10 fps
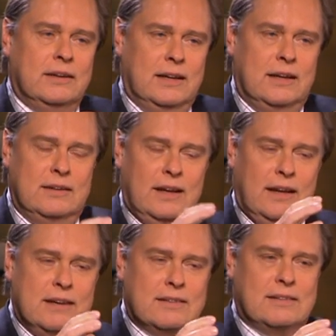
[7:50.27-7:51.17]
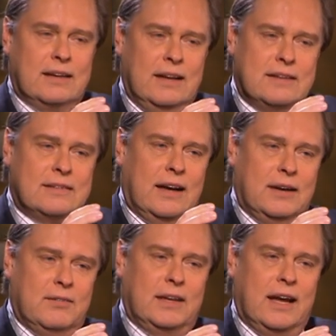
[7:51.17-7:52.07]
Yep. It is
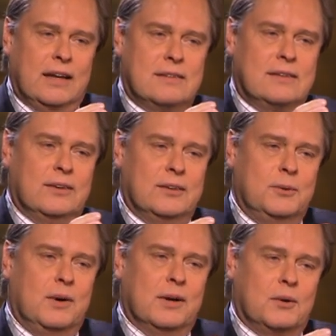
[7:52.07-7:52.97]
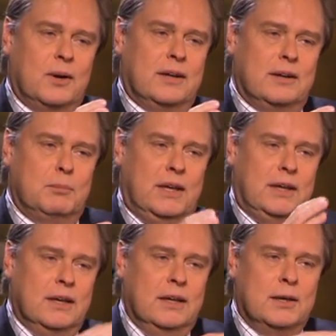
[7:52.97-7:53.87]
kind of a dance here. You are trying to
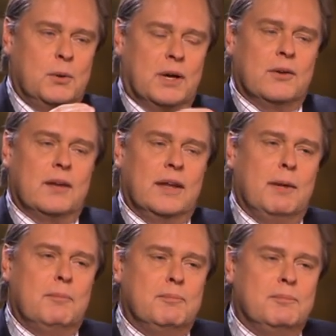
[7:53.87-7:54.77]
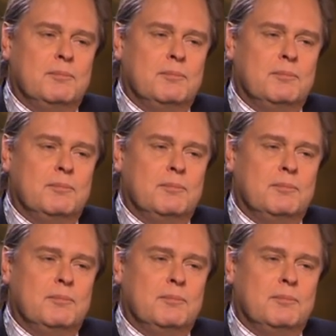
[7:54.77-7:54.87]
be quicker than them.